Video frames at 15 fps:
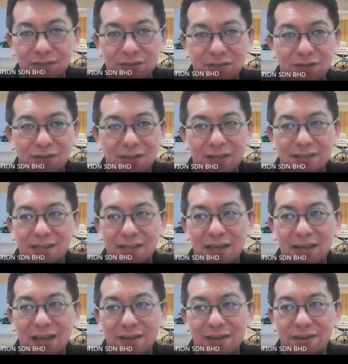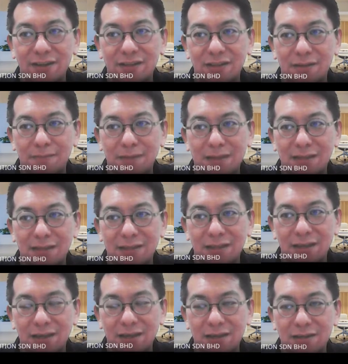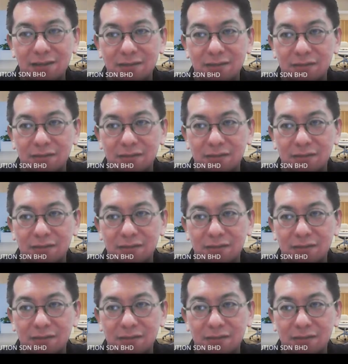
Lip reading: so let's say I click the button here,